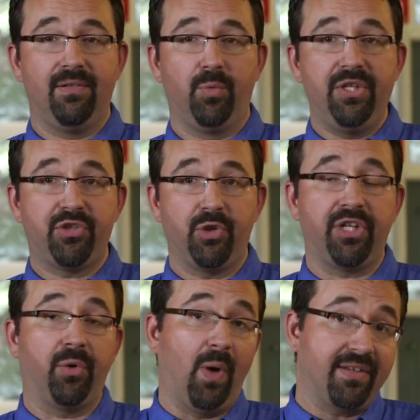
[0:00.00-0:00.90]

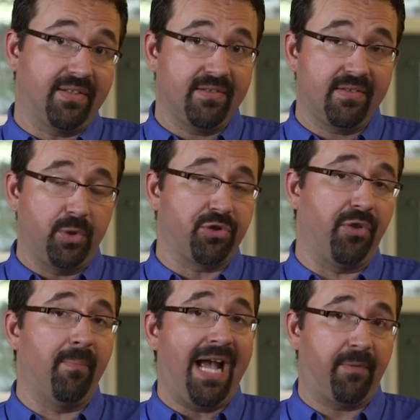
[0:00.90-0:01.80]
researching resins, which are
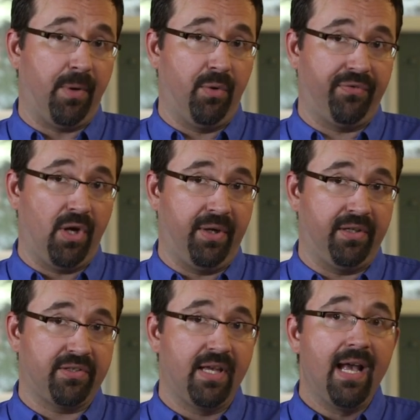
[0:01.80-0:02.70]
the backbone of
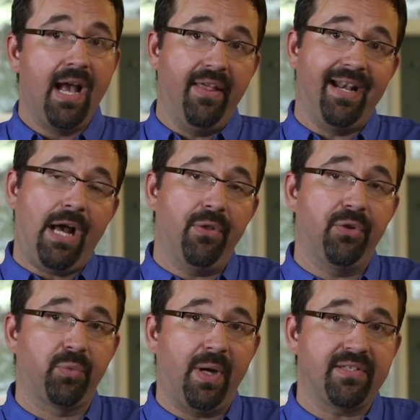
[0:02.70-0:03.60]
coatings, and then how
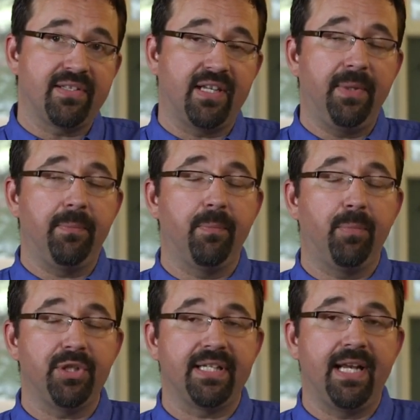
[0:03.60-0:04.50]
those resins can be
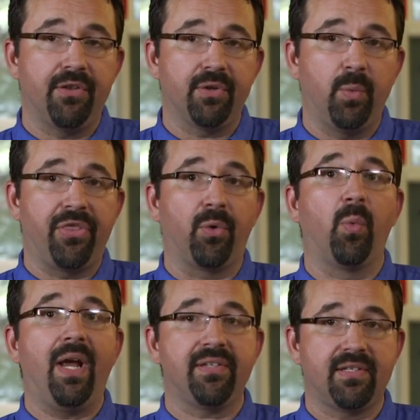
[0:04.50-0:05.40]
put together with the
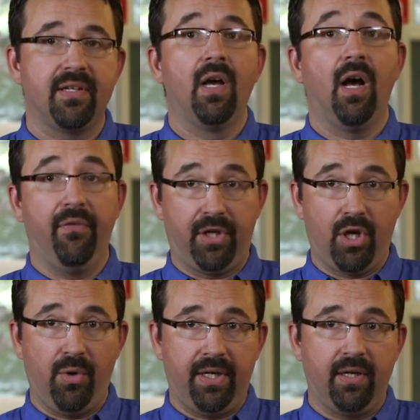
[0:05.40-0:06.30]
rest of the
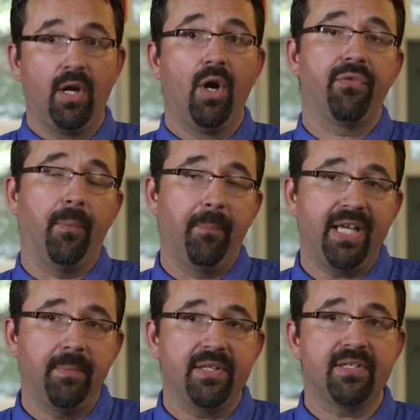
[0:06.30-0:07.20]
coating, from
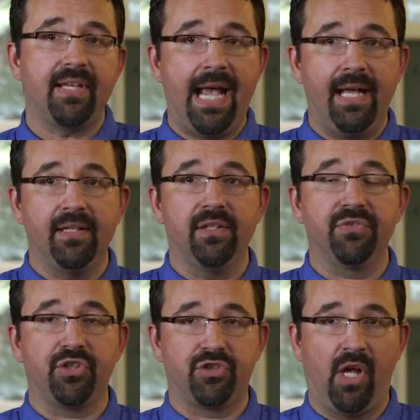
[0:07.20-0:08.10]
pigments to
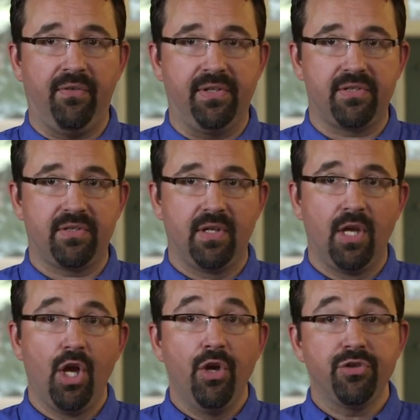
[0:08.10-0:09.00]
additives to solvents.
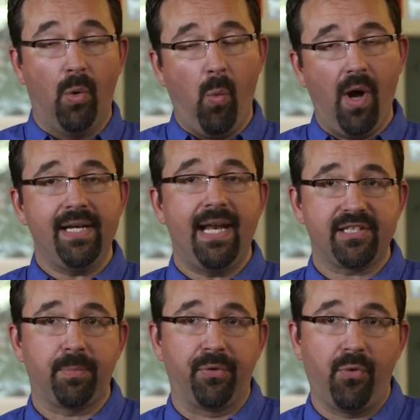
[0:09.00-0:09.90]
So one, it has
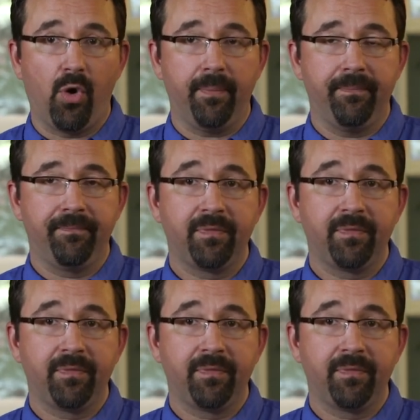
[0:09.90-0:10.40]
to perform,